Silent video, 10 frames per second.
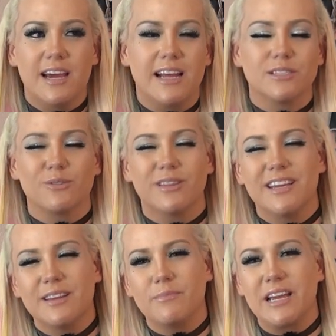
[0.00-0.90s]
And so
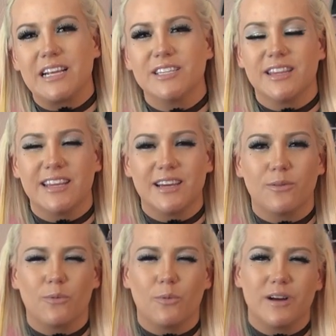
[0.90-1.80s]
then it makes you
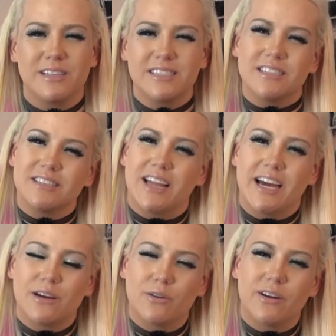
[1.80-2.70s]
think, was the
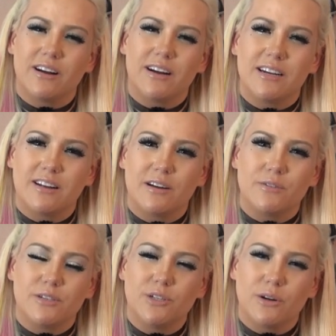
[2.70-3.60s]
light going on and
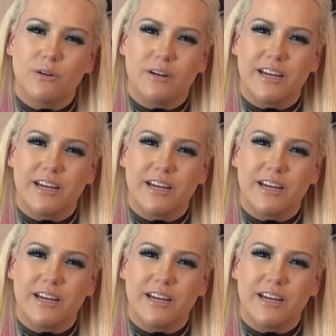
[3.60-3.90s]
off a joke?